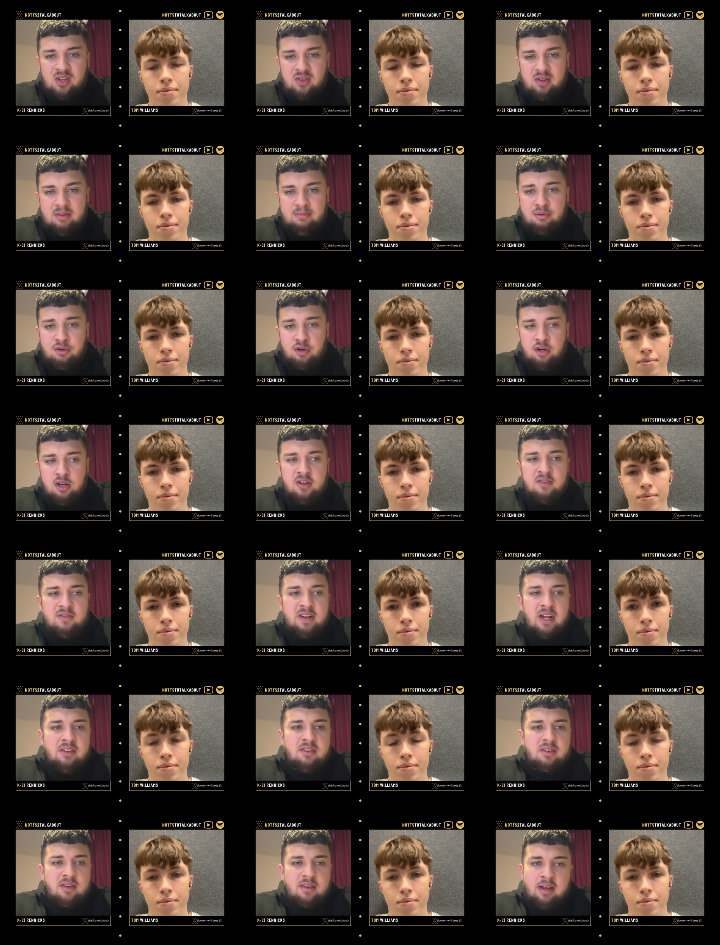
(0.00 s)
Speaker 1: starting to
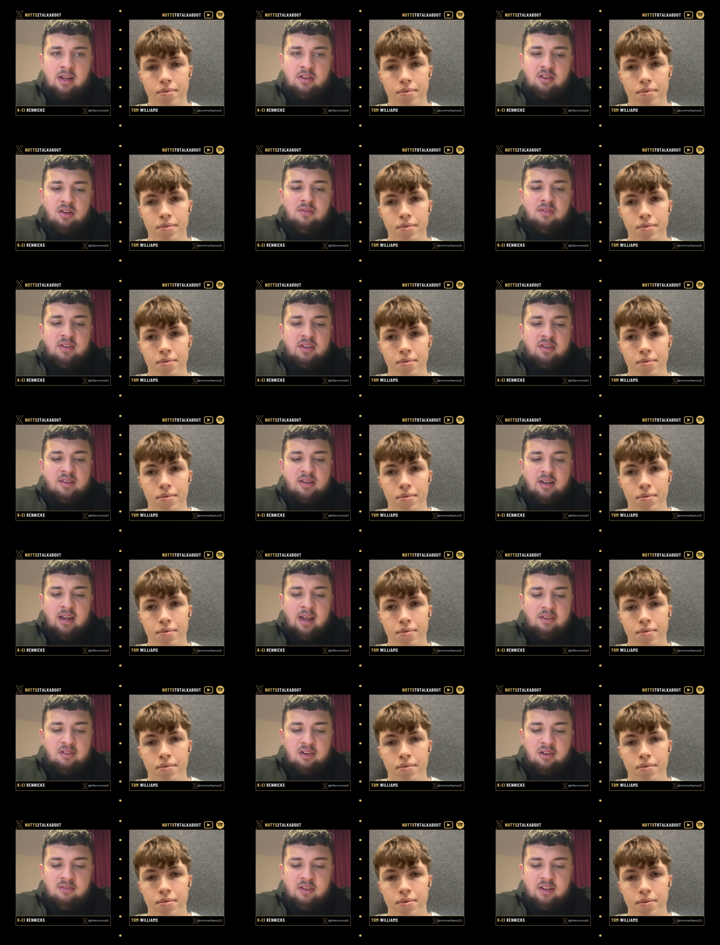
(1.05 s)
improve, there's there's obvious
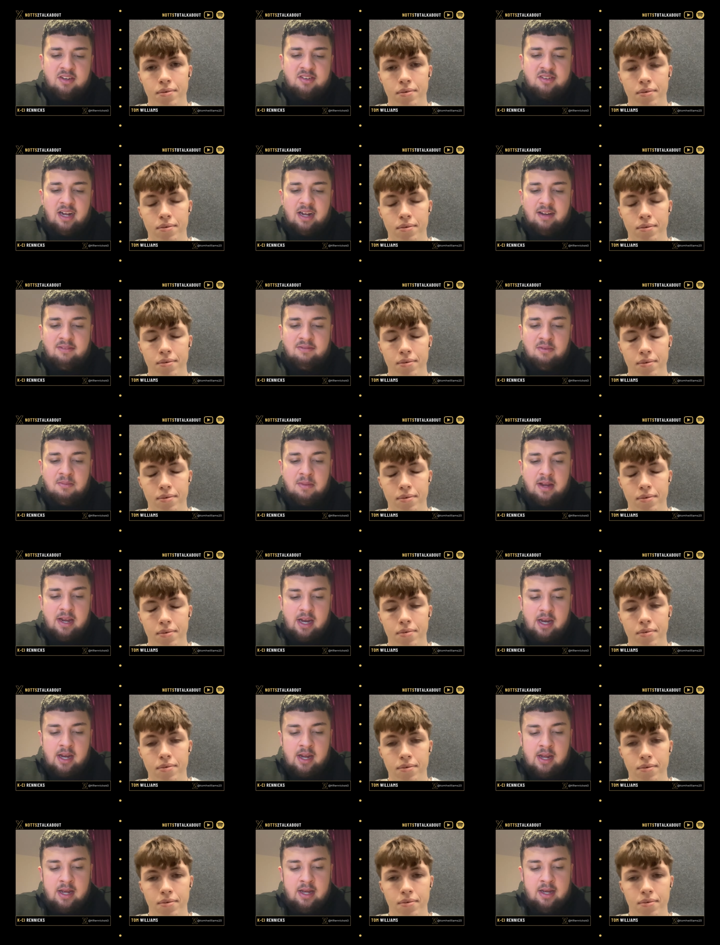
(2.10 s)
it's obvious that for
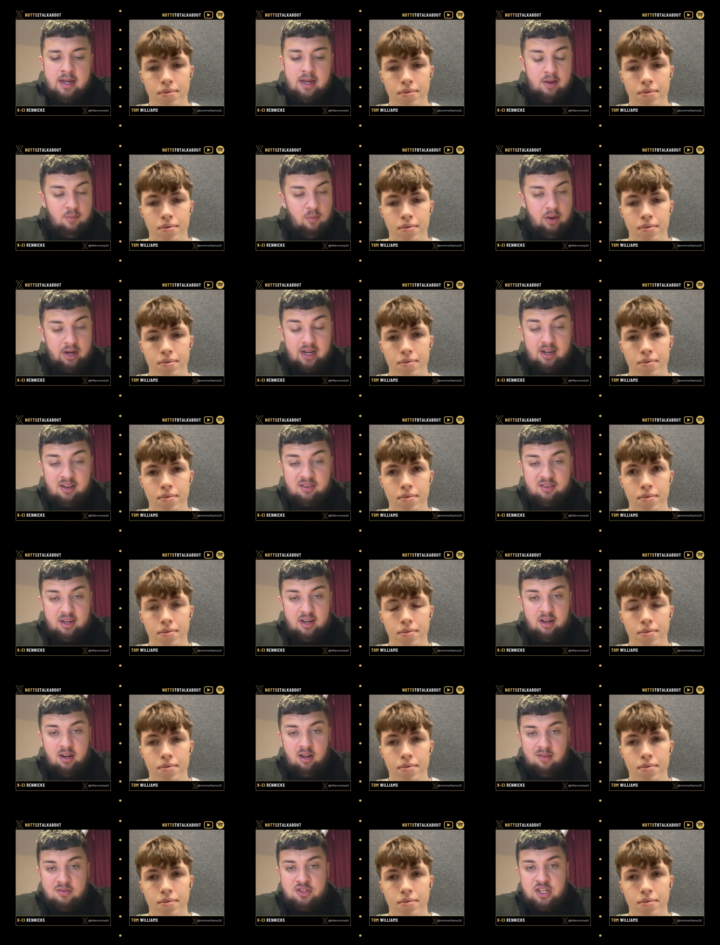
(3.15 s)
me, we're going to
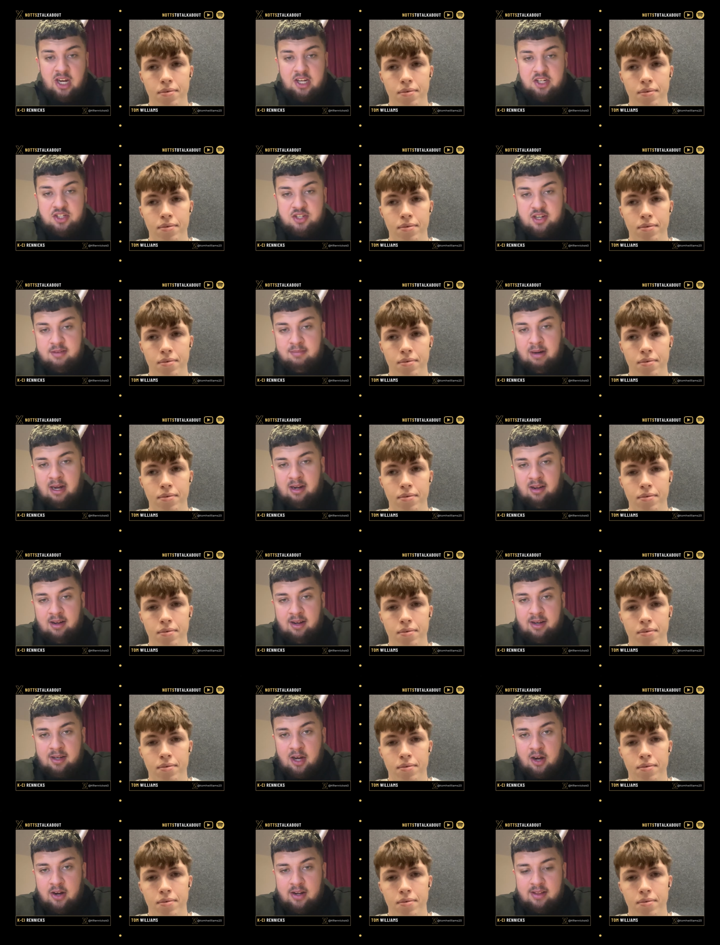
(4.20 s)
see a lot of changes in the back
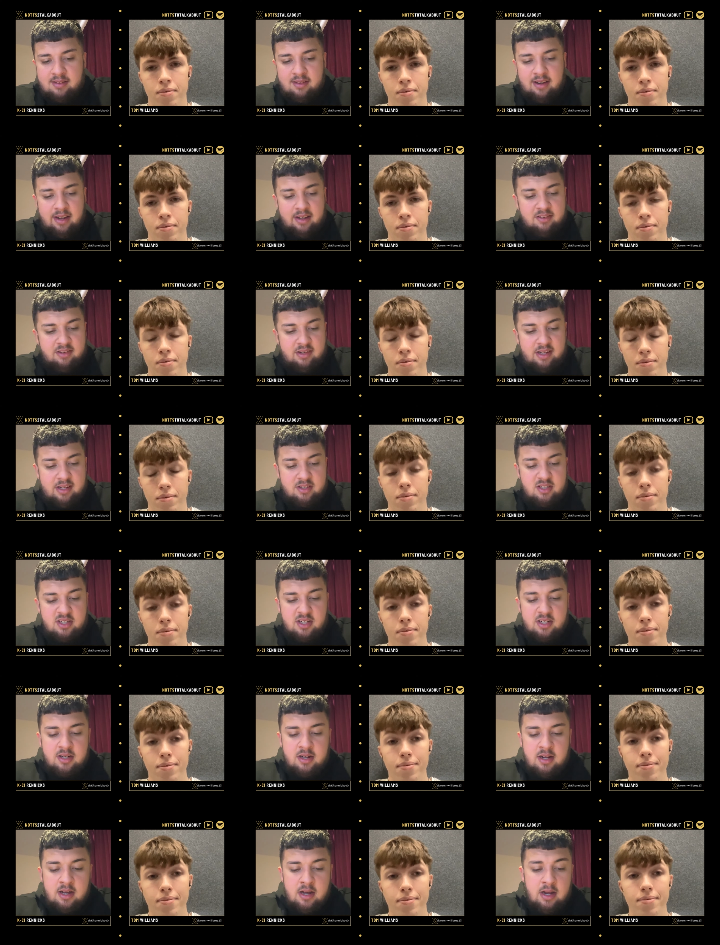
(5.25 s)
line going into next
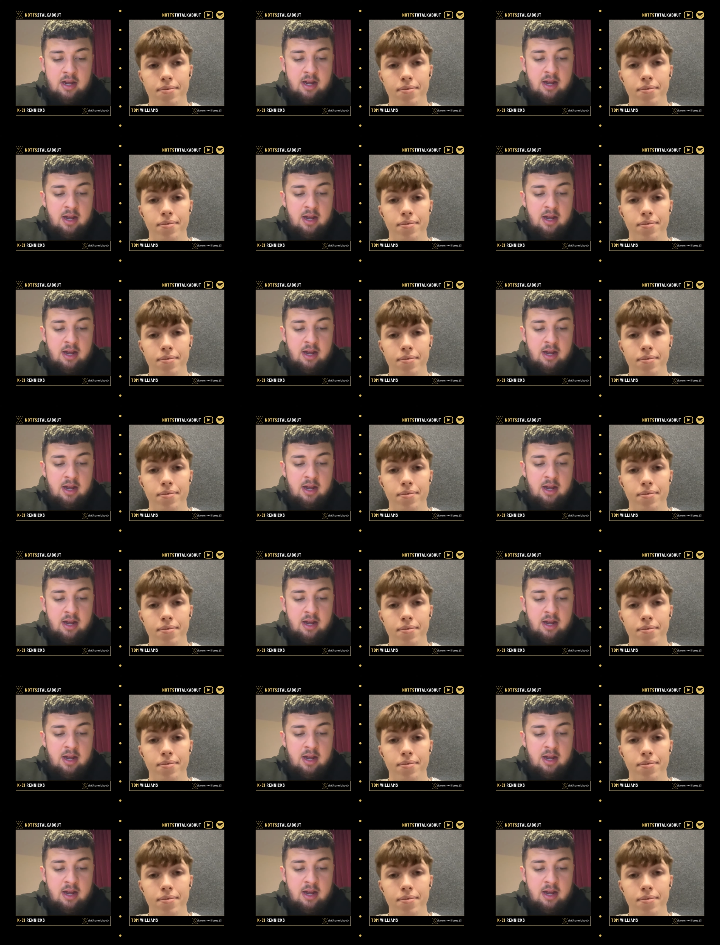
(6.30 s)
season.